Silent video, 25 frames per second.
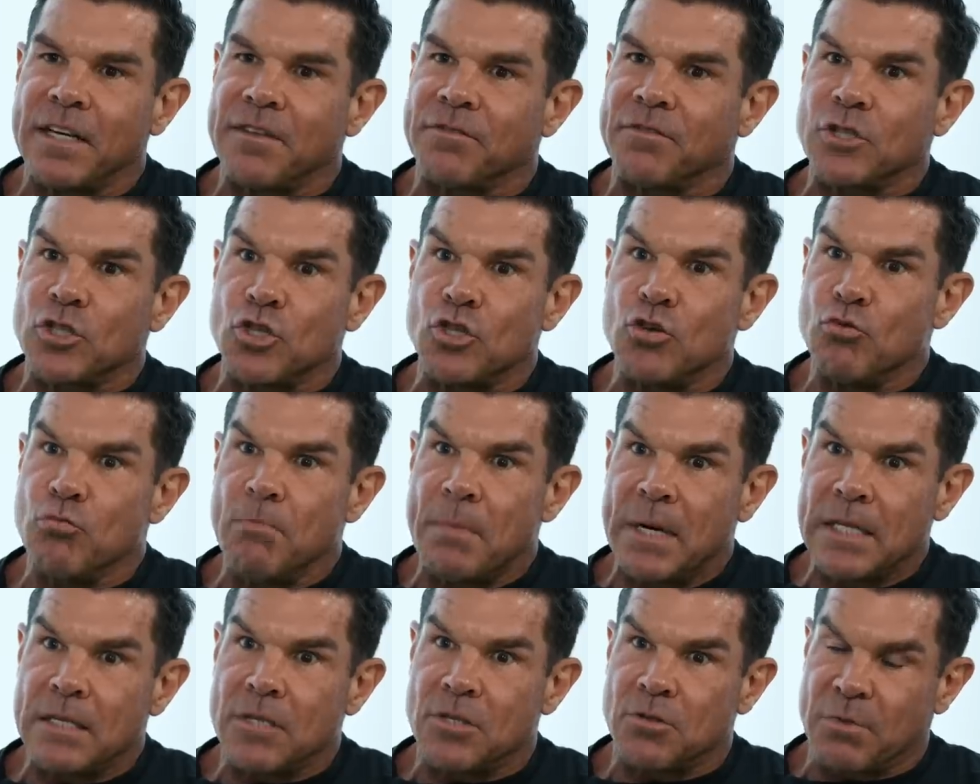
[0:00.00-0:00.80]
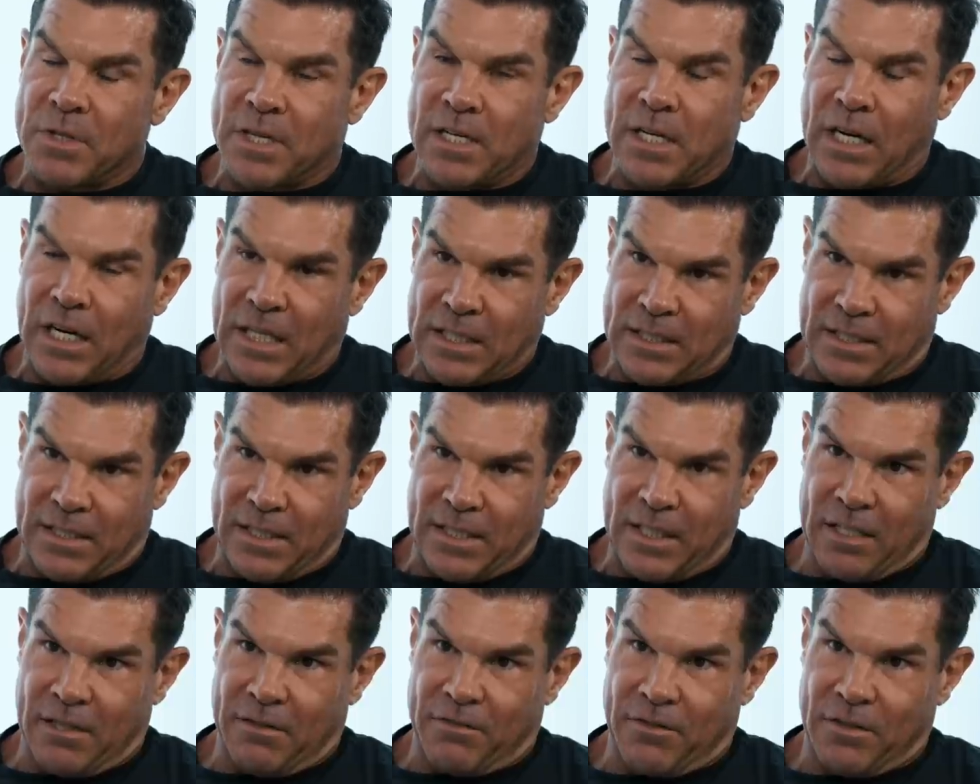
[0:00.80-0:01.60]
there for two months with
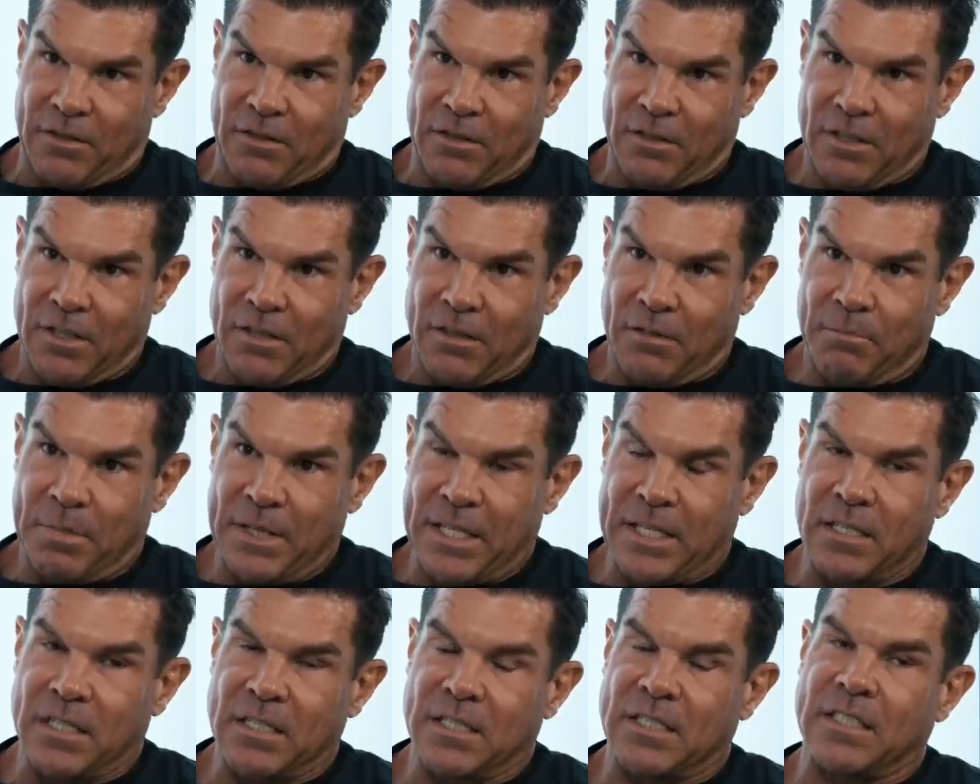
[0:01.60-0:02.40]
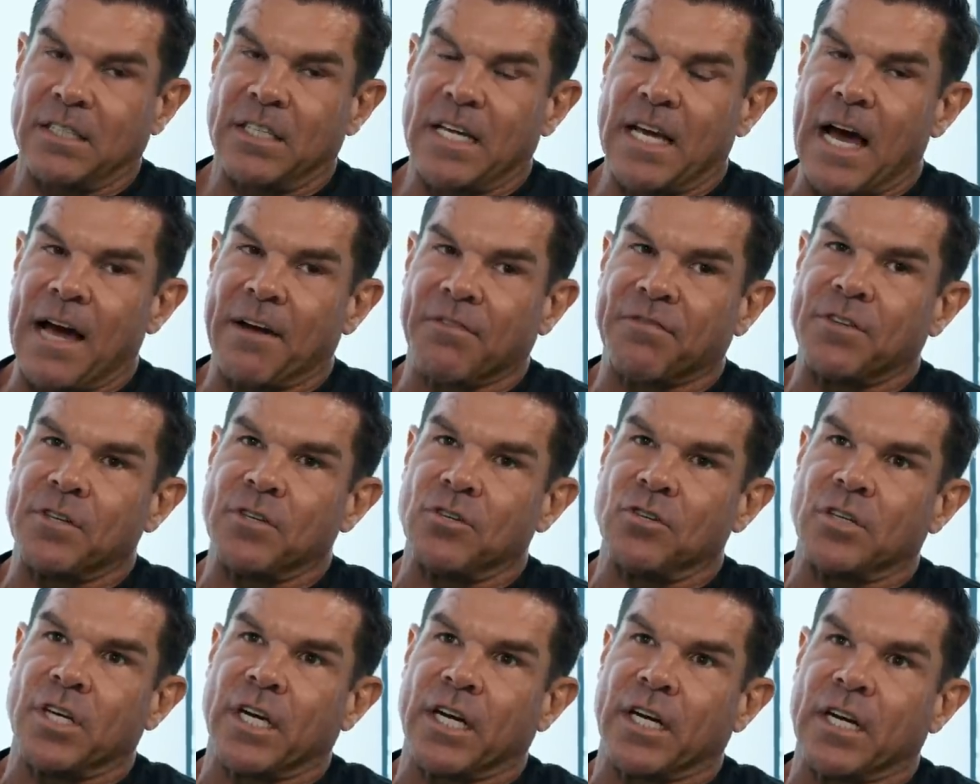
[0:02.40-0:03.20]
custody of her because after
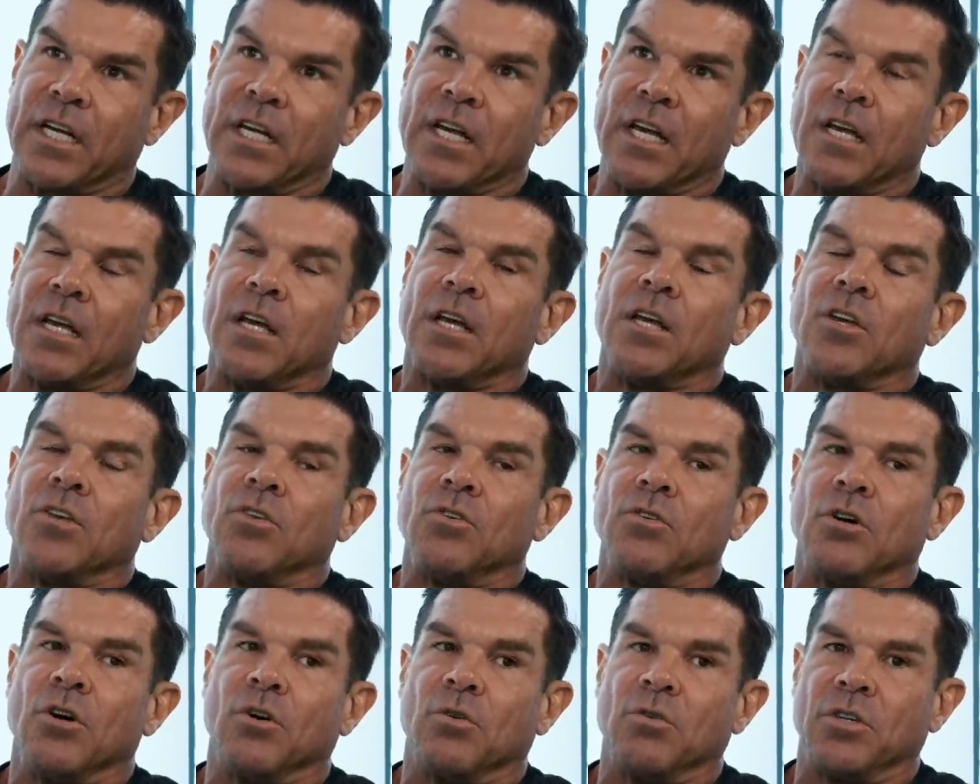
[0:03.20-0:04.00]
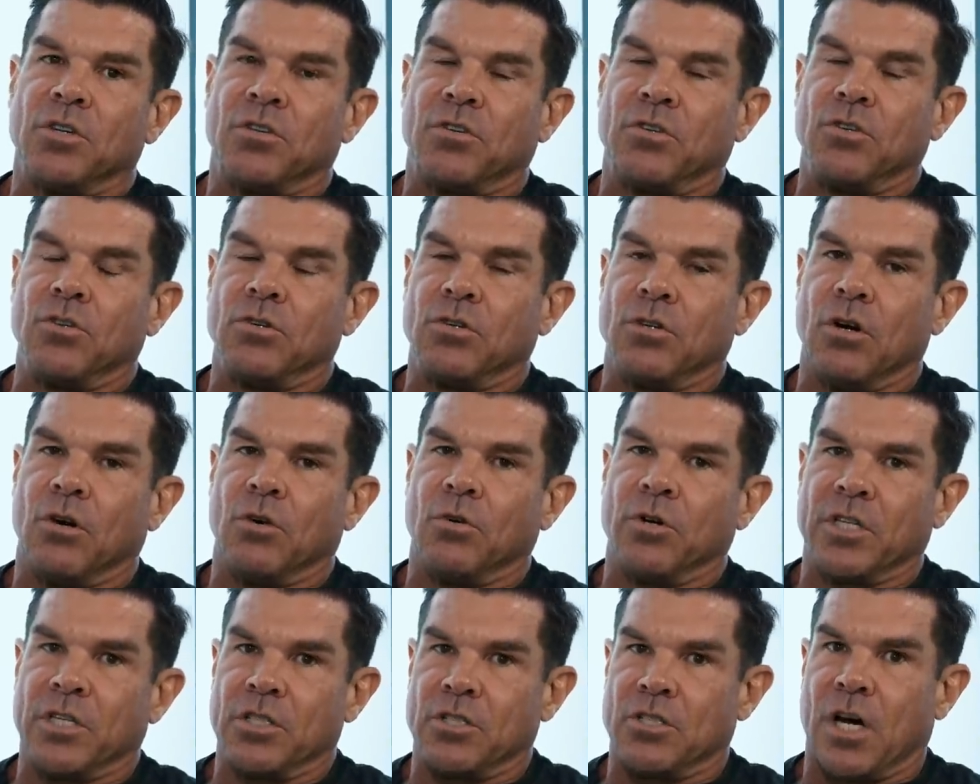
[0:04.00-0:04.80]
you get, you go and you
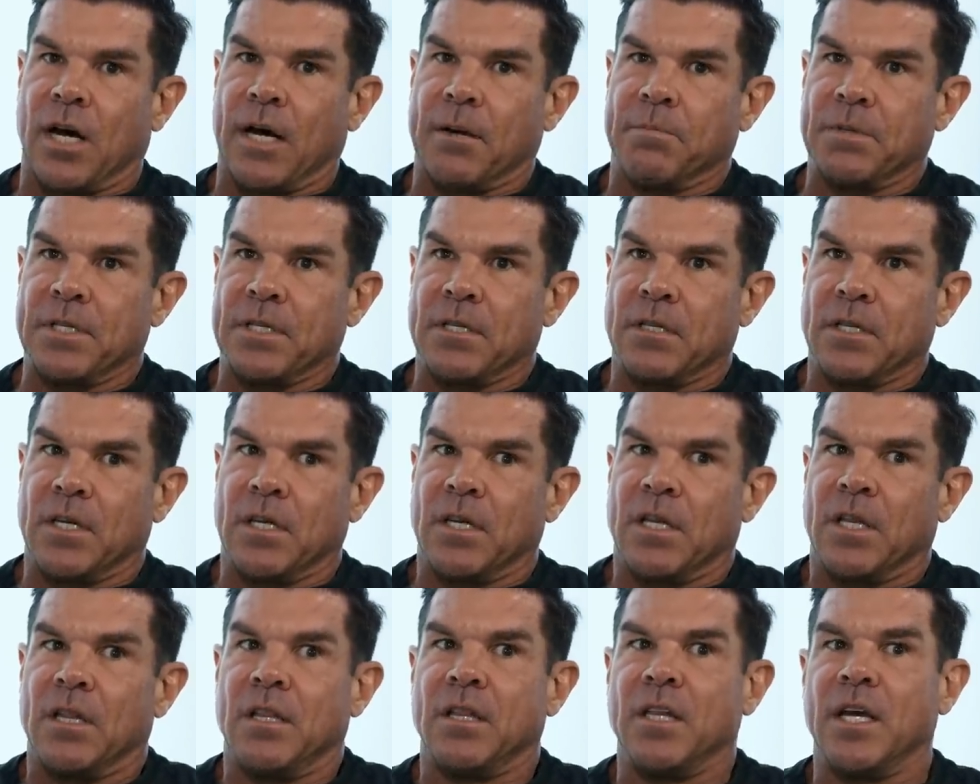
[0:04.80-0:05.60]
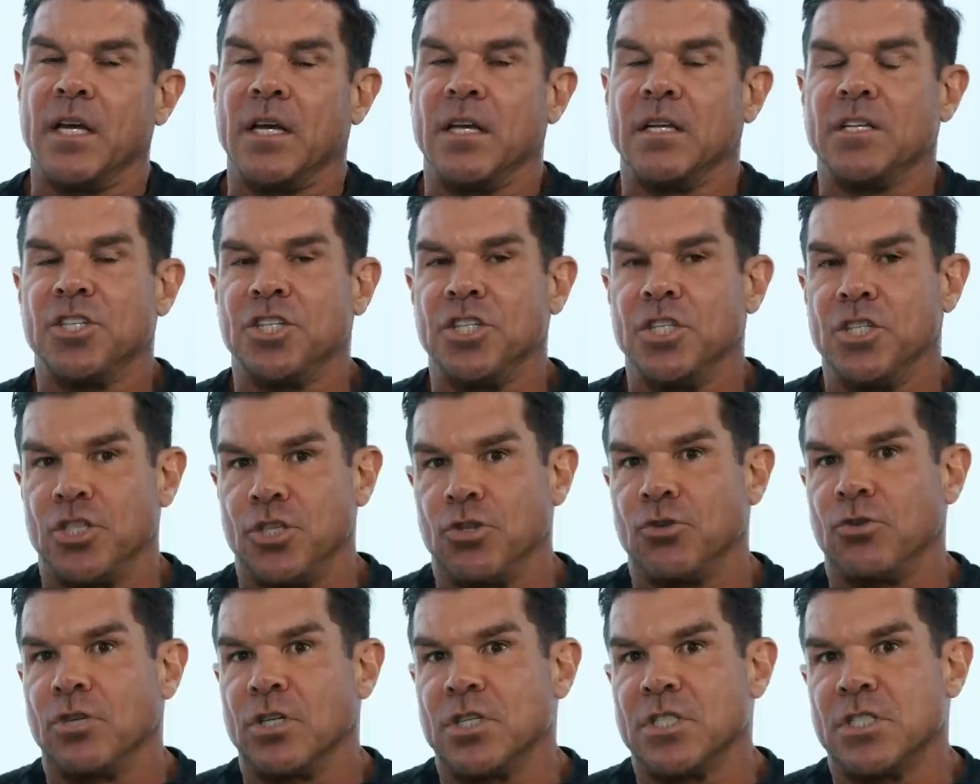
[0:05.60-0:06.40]
go and adopt, then she's
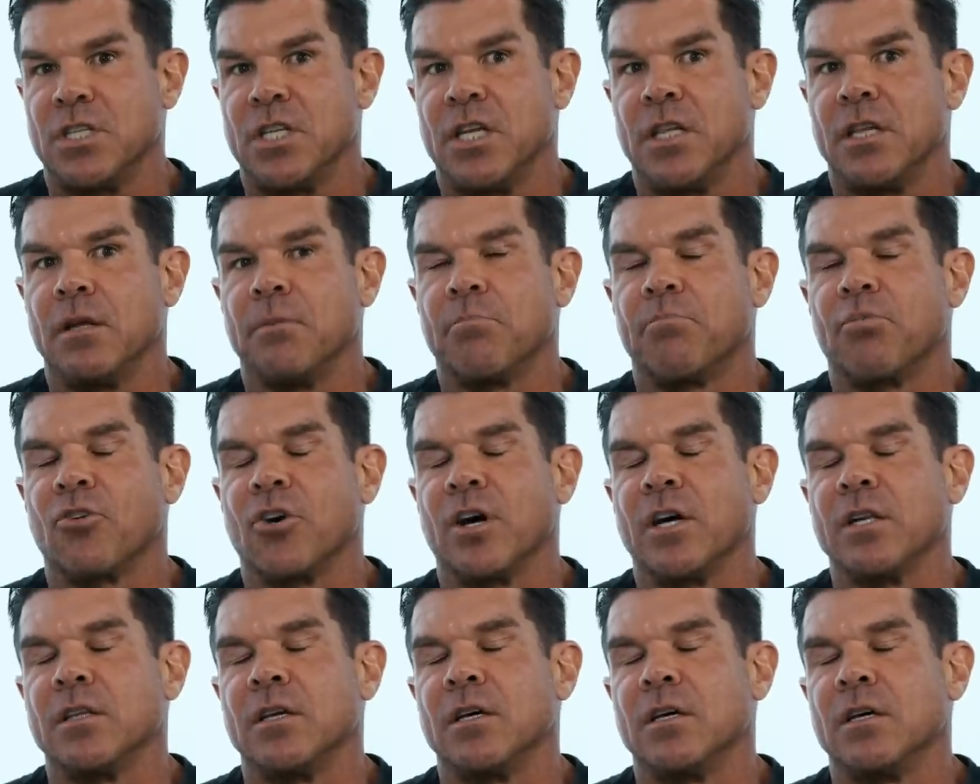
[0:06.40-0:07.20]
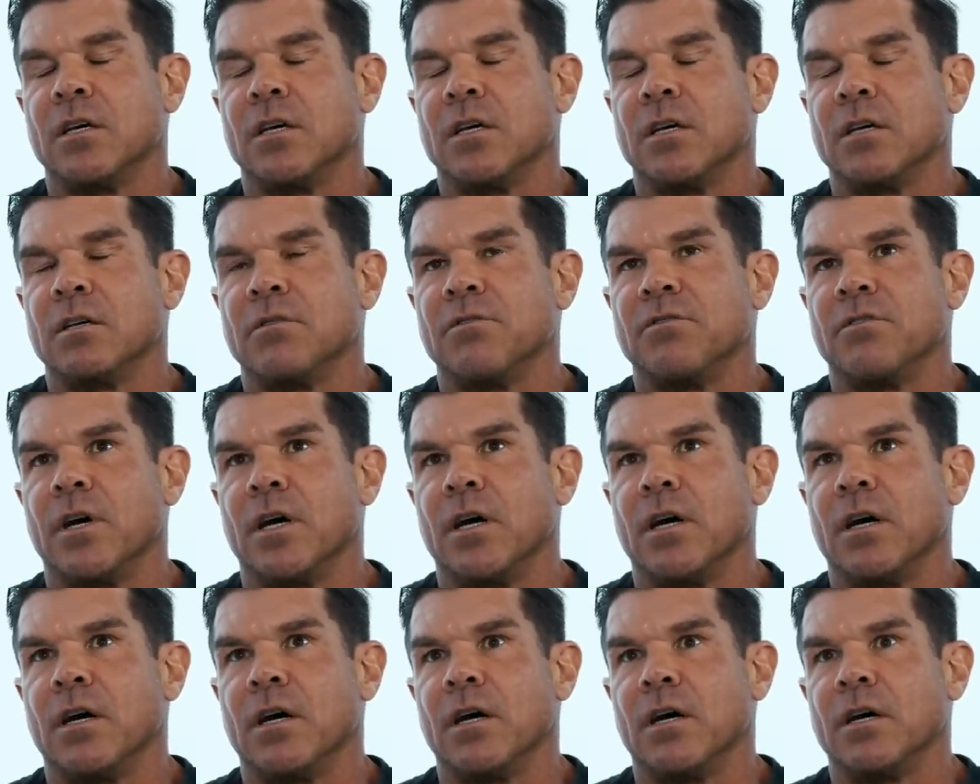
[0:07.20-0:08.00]
yours, and then the pro- the
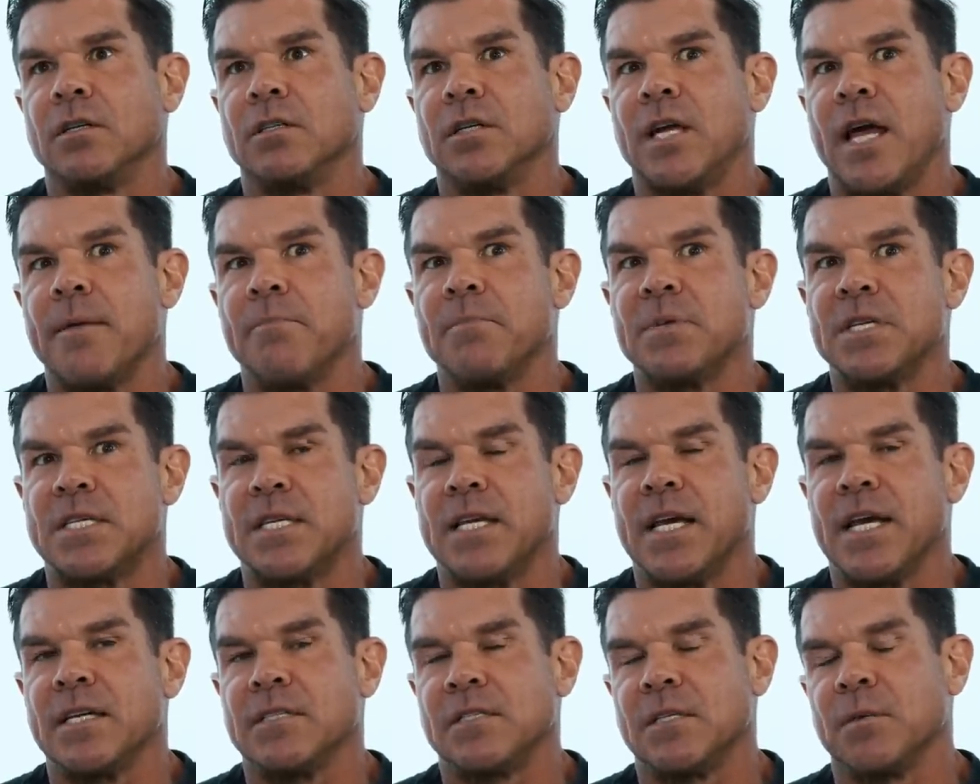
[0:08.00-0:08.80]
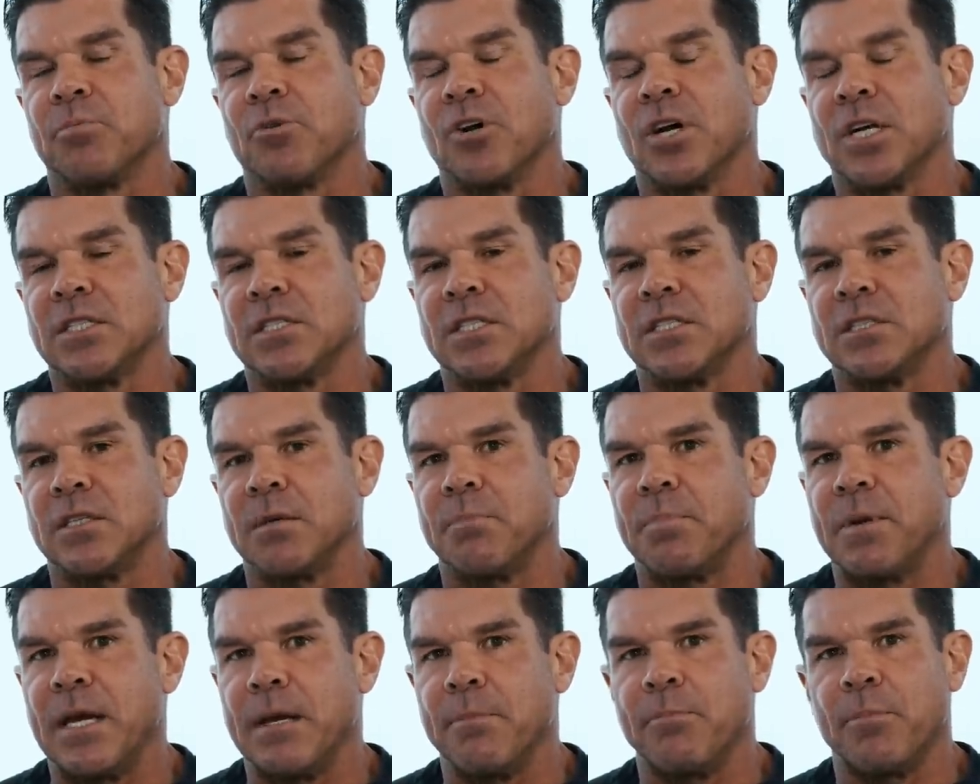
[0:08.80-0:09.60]
uh, embassy has to process
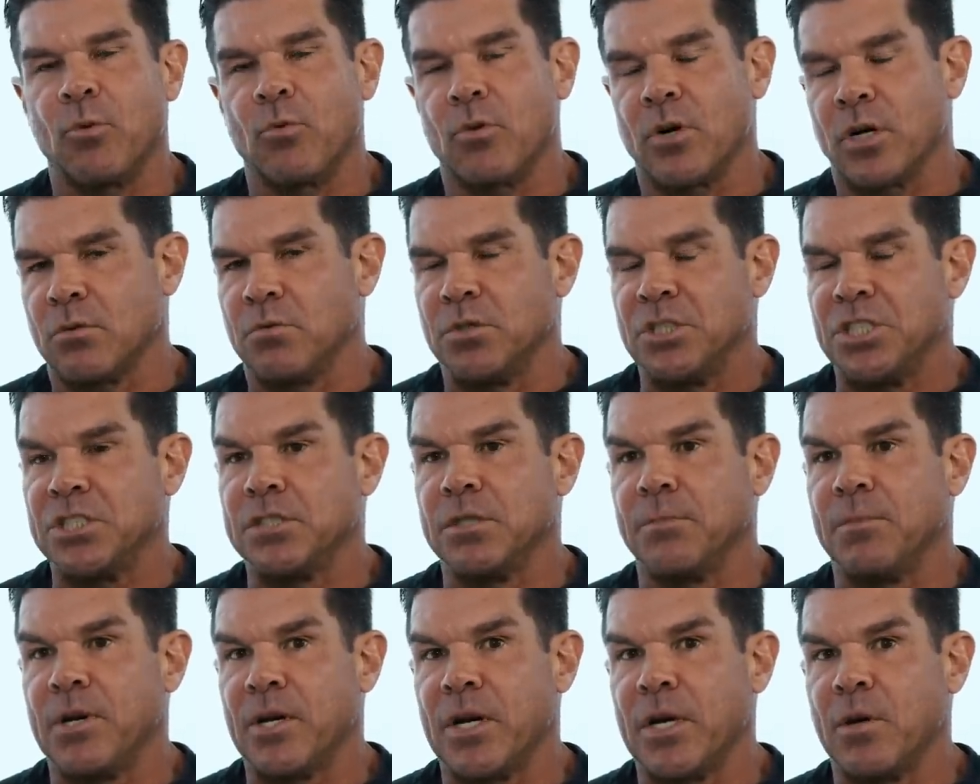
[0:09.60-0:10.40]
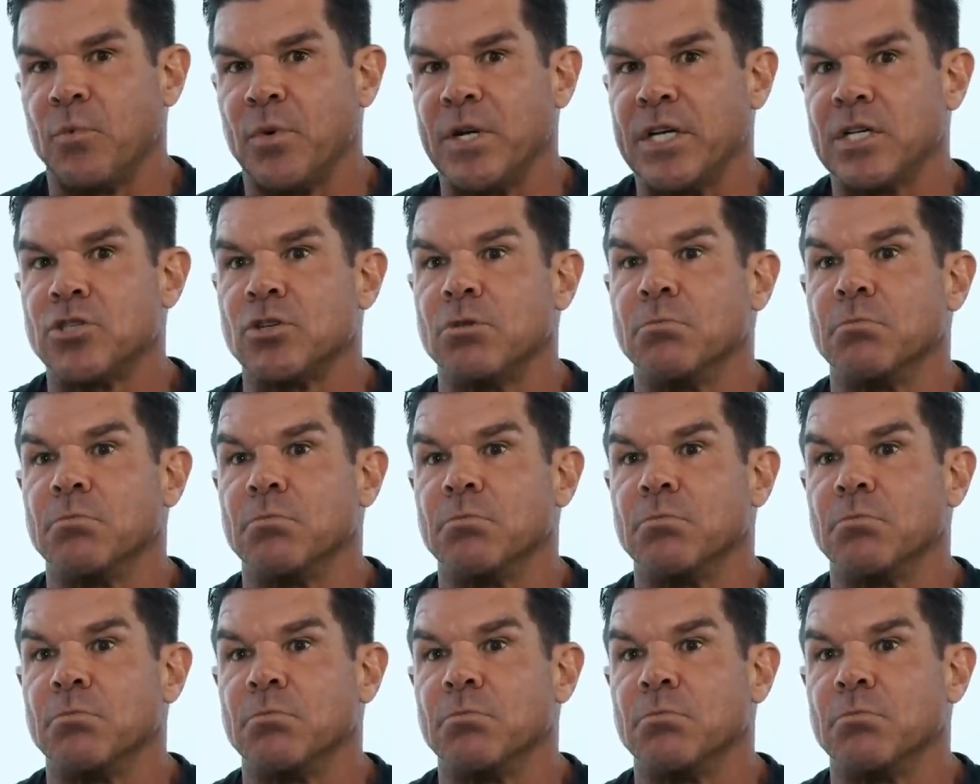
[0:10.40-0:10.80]
the paperwork, which is about eight weeks.